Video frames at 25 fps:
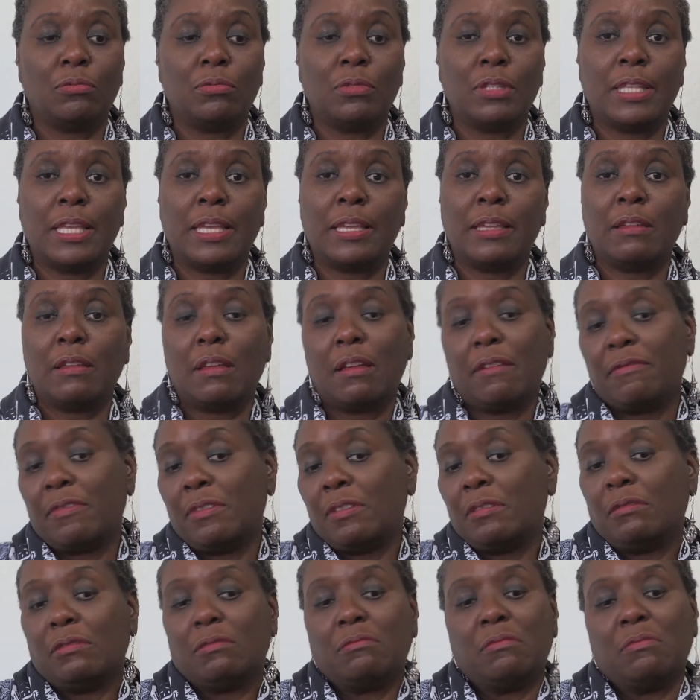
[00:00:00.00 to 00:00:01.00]
they have
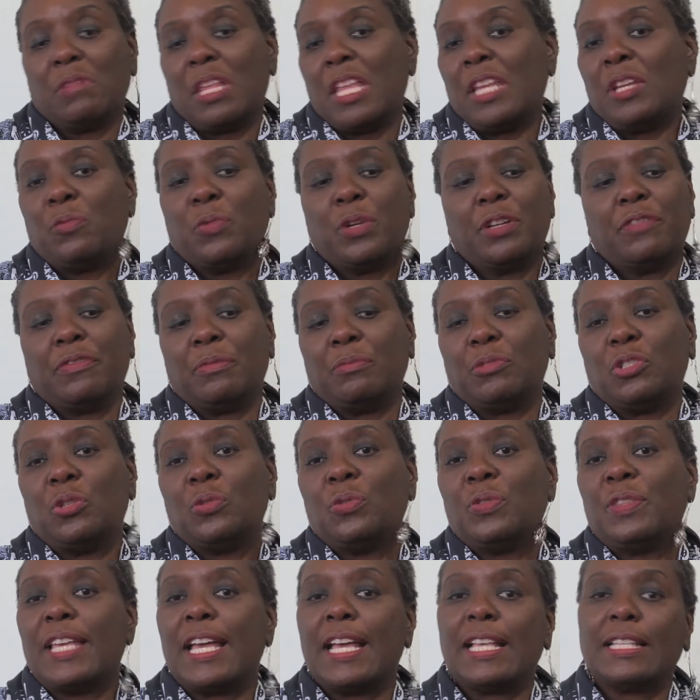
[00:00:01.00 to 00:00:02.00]
anywhere from
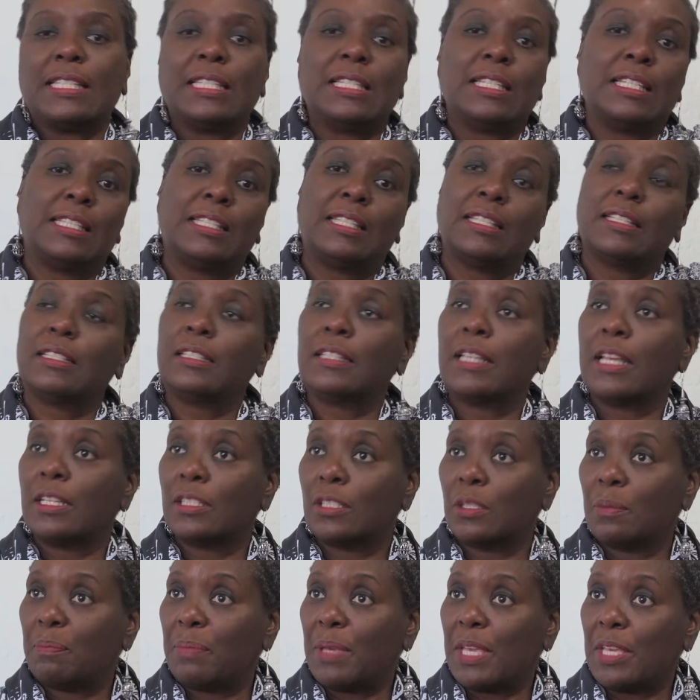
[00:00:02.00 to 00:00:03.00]
2,000 to
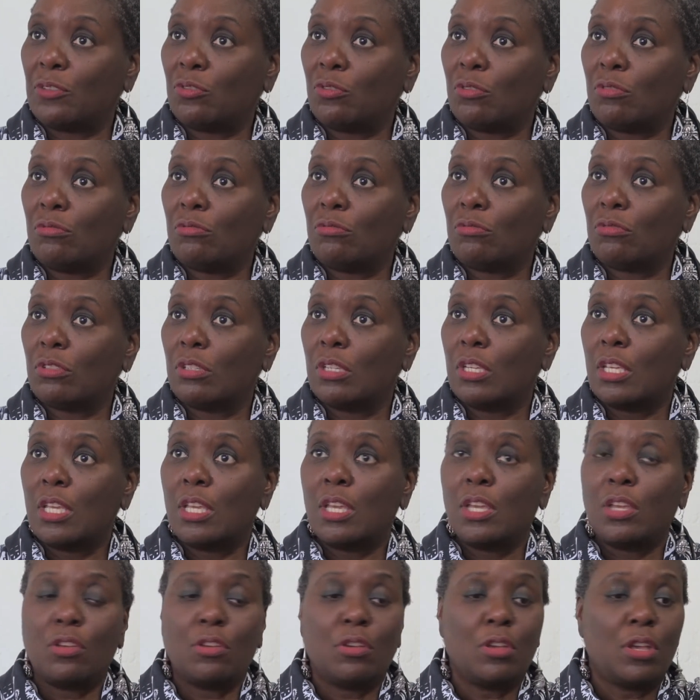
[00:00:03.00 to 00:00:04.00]
6,000 pesos,
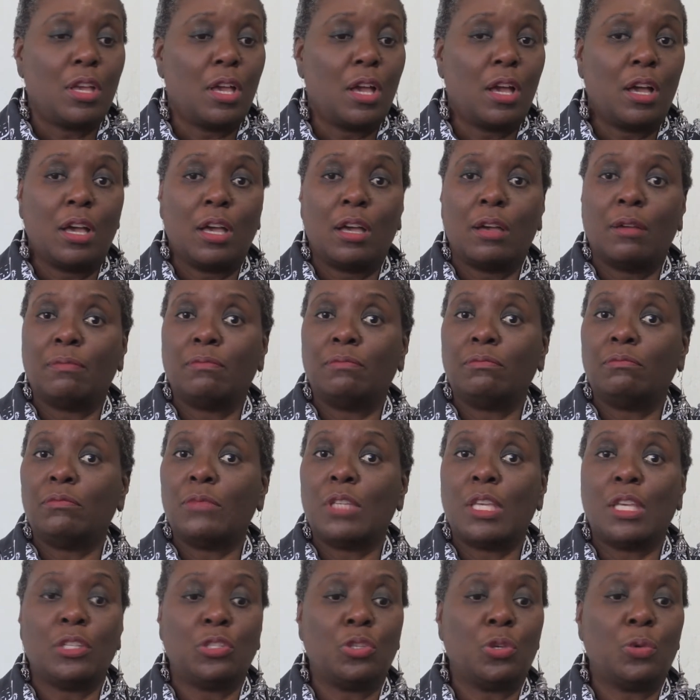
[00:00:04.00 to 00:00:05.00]

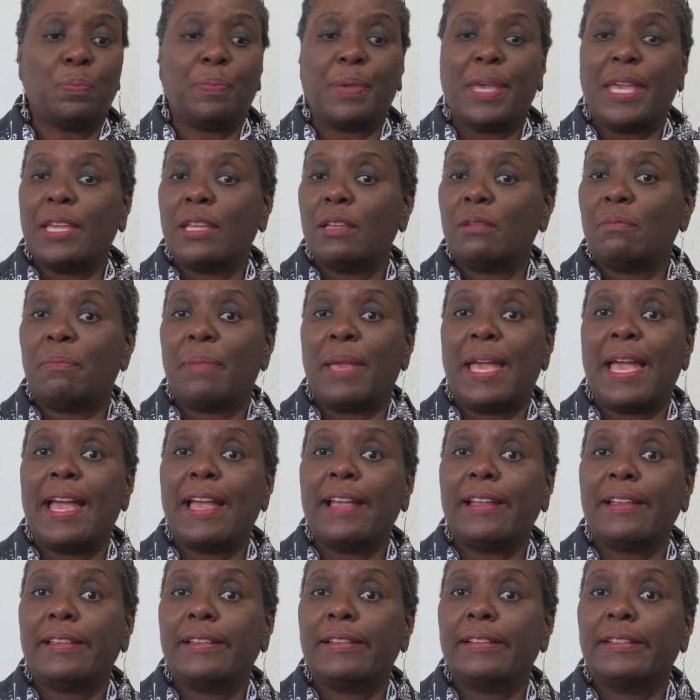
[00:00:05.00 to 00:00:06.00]
and you pay it
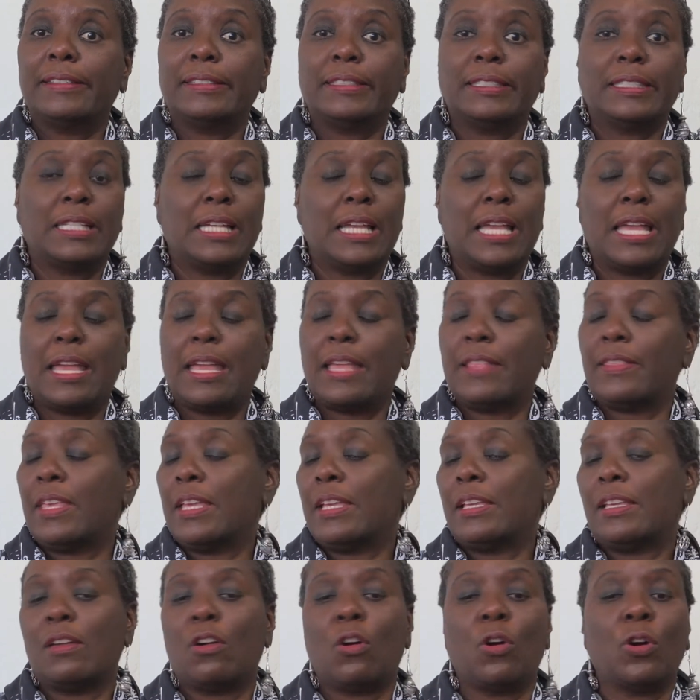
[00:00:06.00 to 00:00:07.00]
back, and
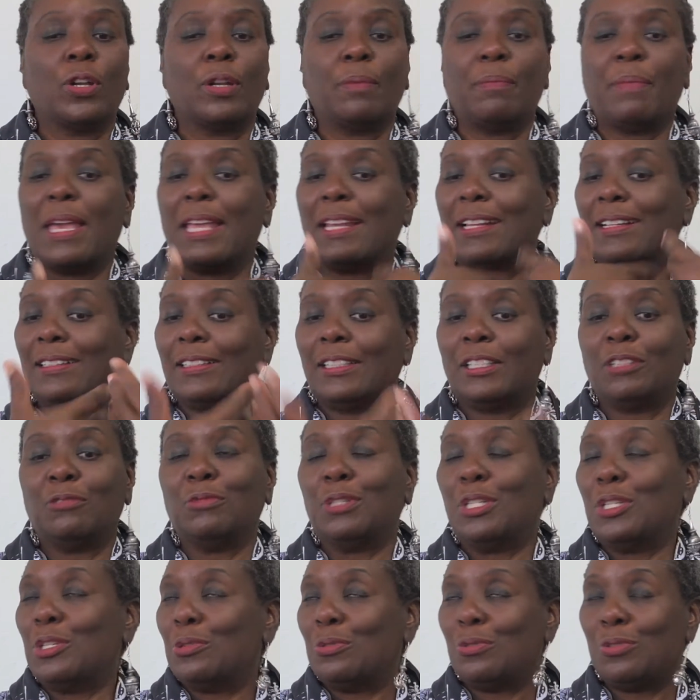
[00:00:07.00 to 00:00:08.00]
they automatically
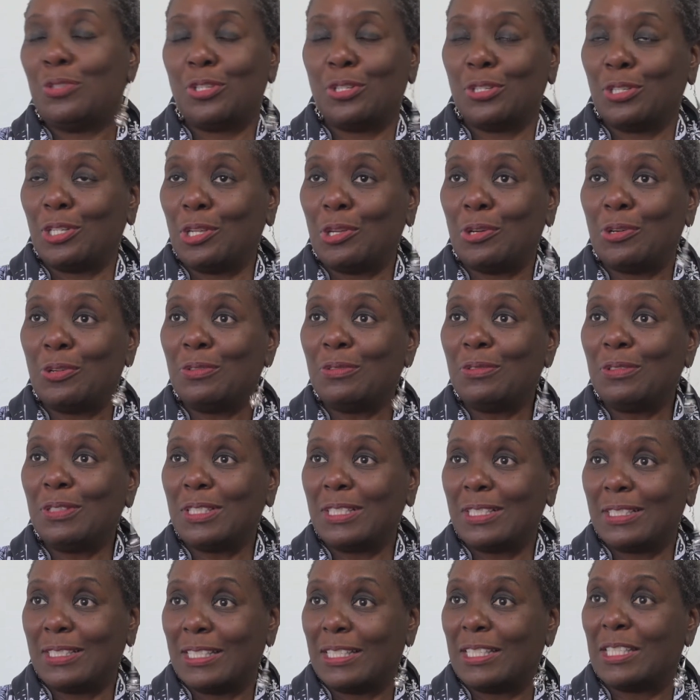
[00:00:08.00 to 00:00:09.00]
renew your loan
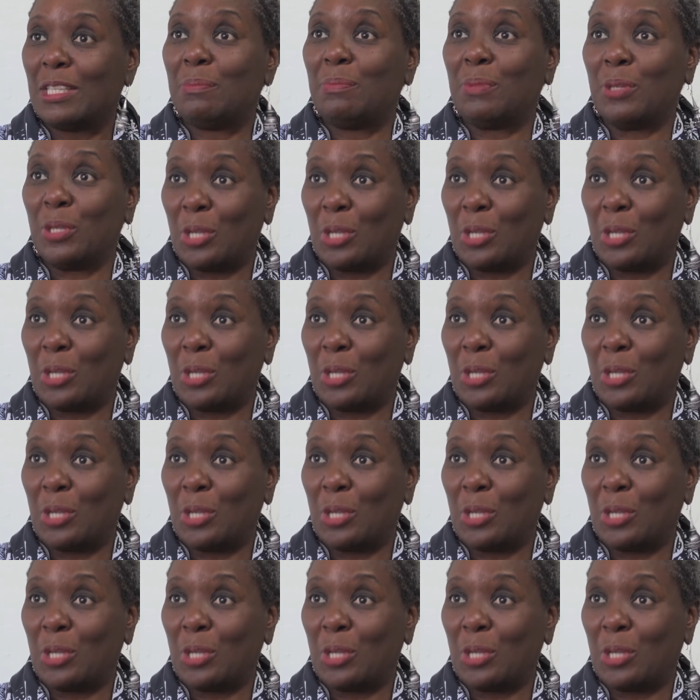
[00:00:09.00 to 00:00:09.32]
to keep you